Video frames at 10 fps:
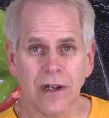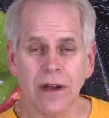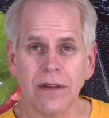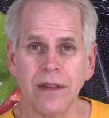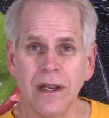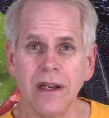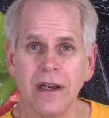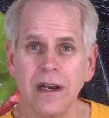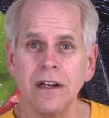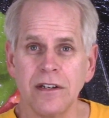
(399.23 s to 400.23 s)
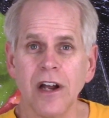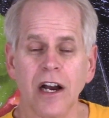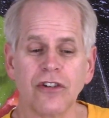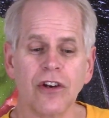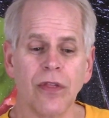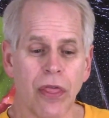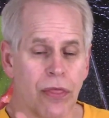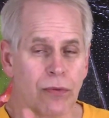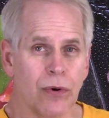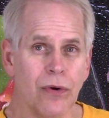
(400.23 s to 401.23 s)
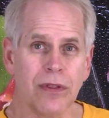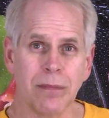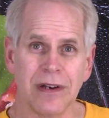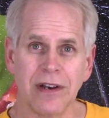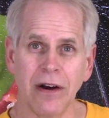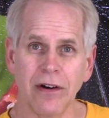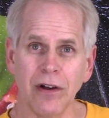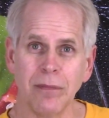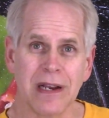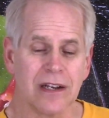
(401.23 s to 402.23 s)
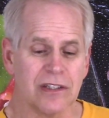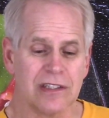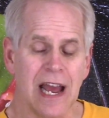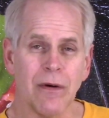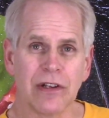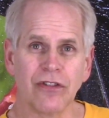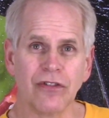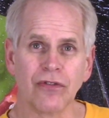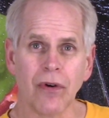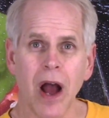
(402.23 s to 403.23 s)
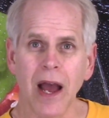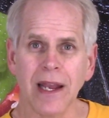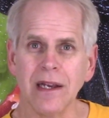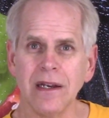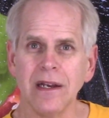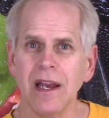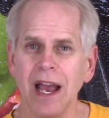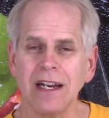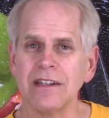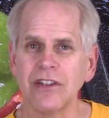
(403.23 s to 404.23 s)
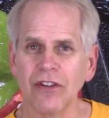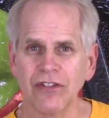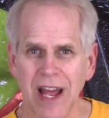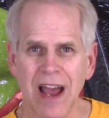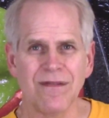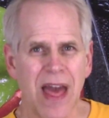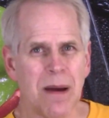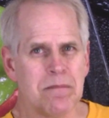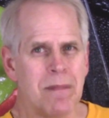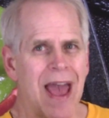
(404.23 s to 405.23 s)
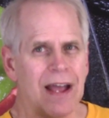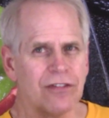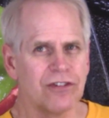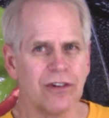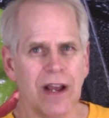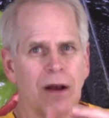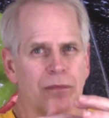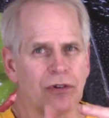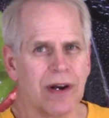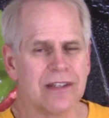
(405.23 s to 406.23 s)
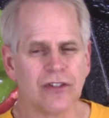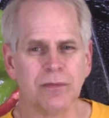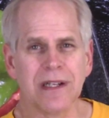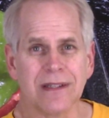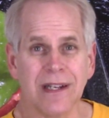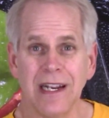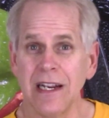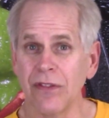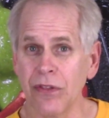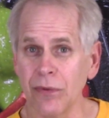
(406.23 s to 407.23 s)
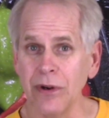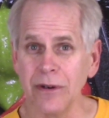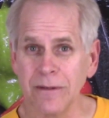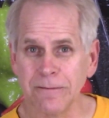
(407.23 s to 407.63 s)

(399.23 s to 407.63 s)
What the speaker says: the conduction through the material because now it's dry and it doesn't have that mass to help transmit the heat through.